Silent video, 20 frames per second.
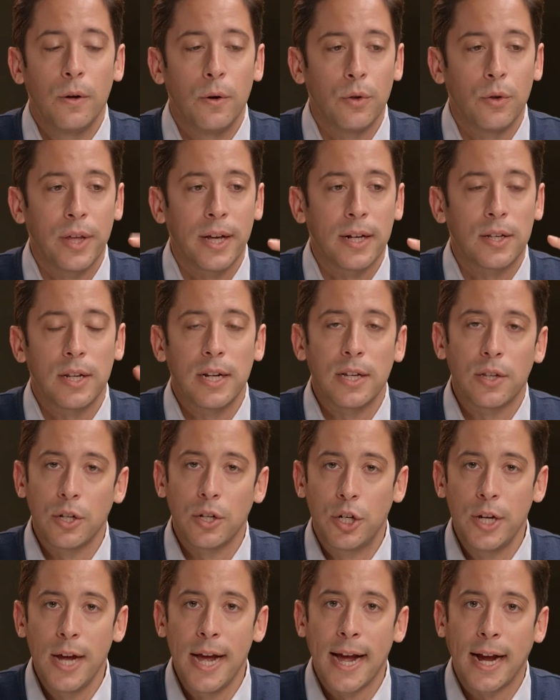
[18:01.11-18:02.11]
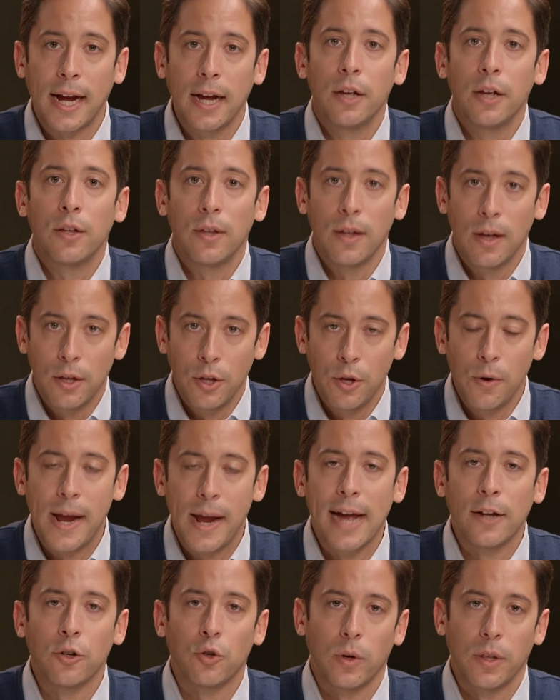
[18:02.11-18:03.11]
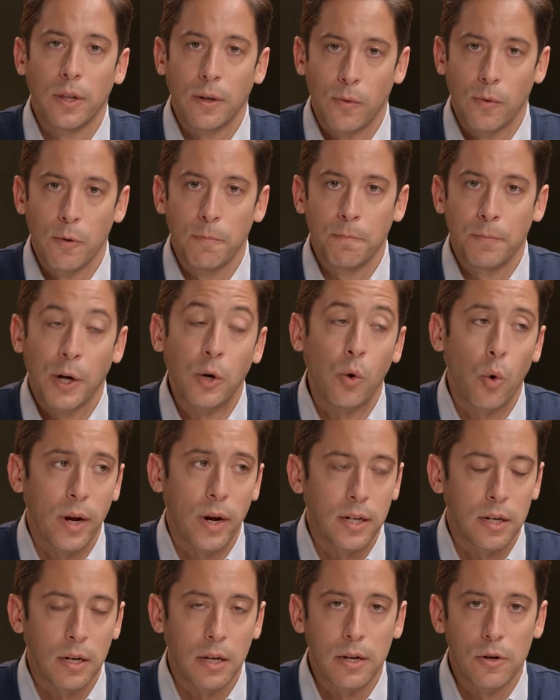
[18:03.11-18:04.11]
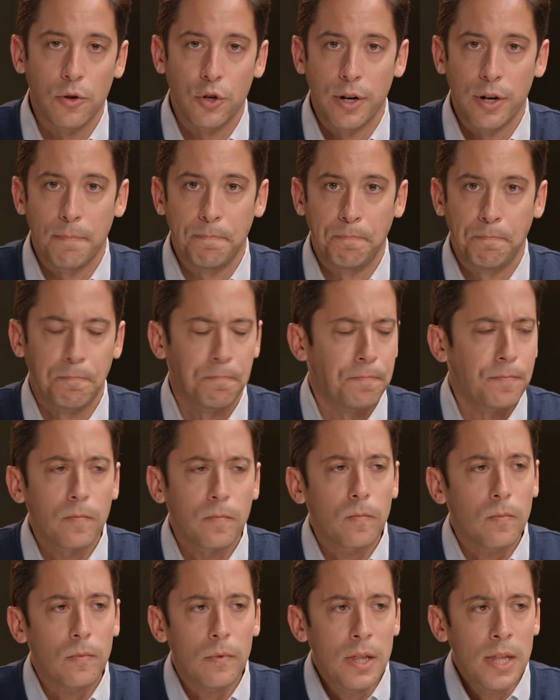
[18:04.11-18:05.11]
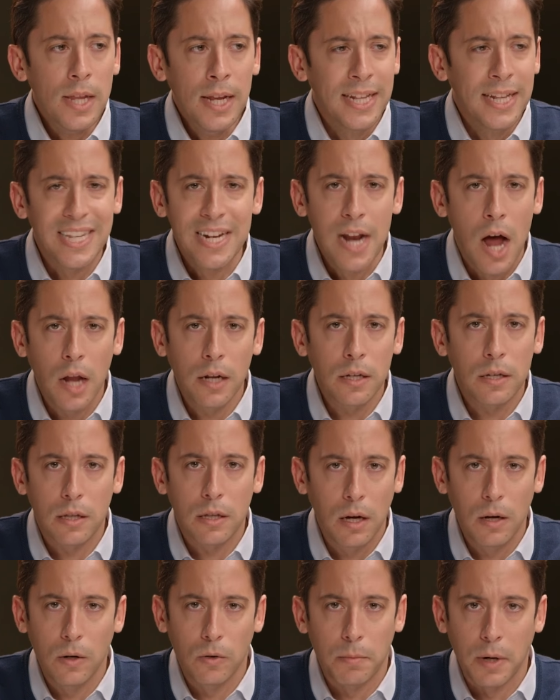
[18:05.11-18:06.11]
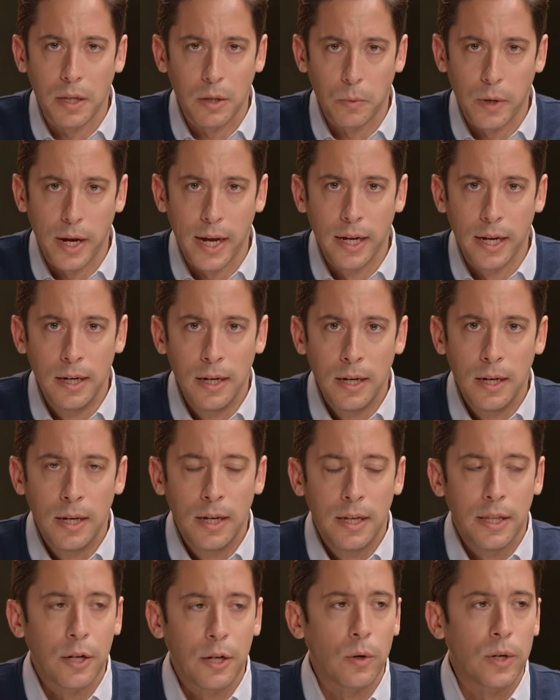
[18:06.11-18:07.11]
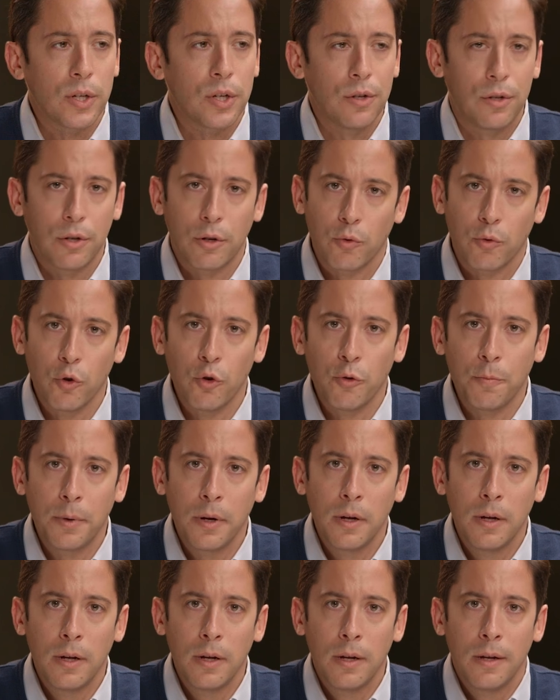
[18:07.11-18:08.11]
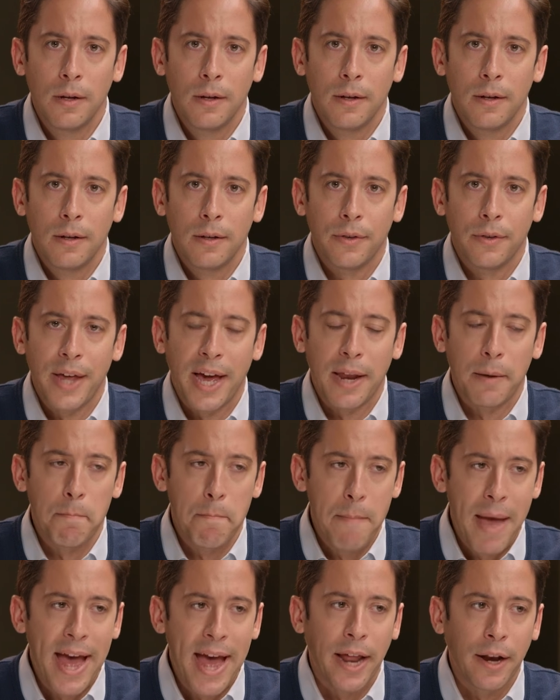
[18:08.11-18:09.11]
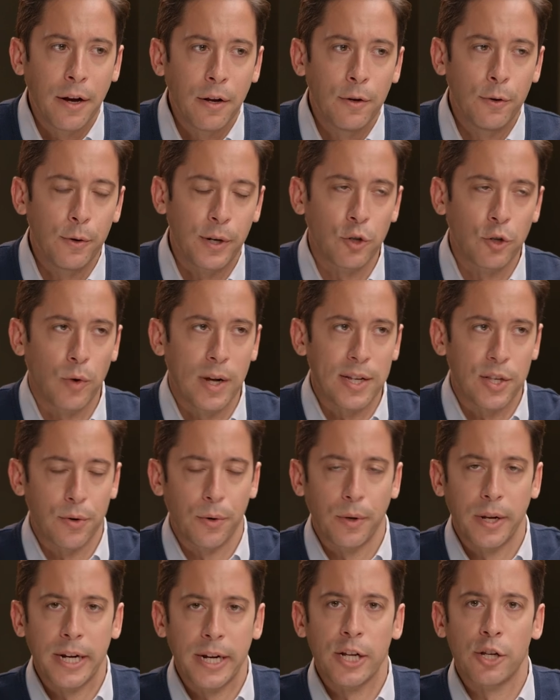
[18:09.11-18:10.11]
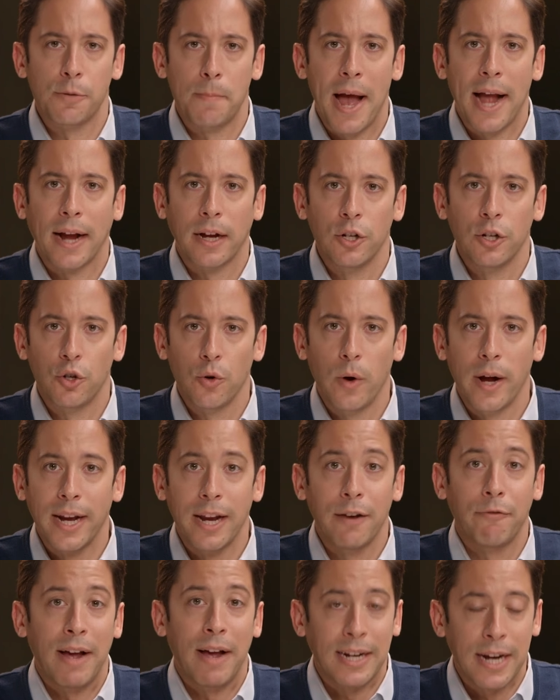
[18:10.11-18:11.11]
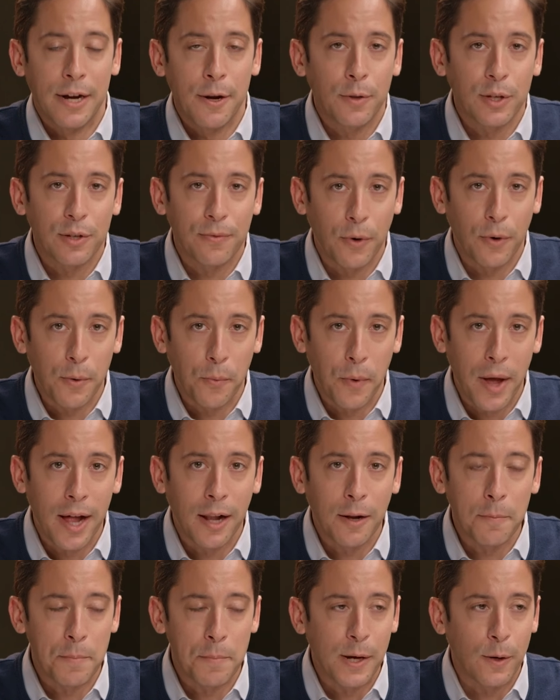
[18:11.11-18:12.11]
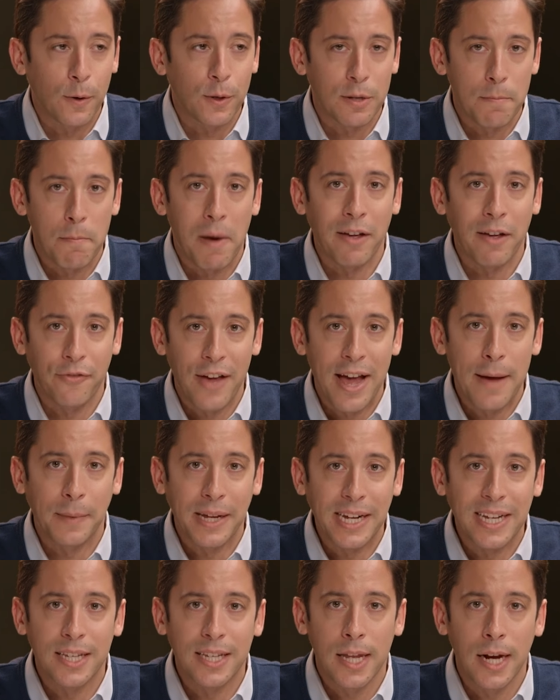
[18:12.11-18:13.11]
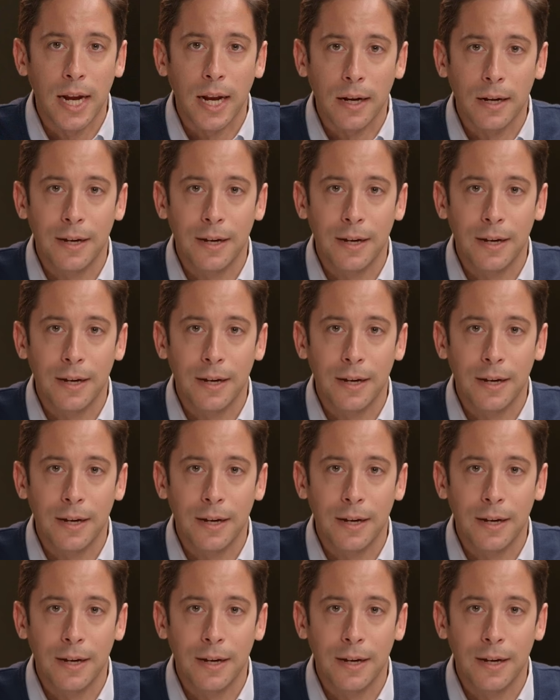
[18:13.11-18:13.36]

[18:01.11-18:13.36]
who thinks that he's a chick, you can join the group, according to leadership. It's not as though, by the way, there isn't a group that men who can trace their lineage back can join. In fact, I know this very well because my family is in it.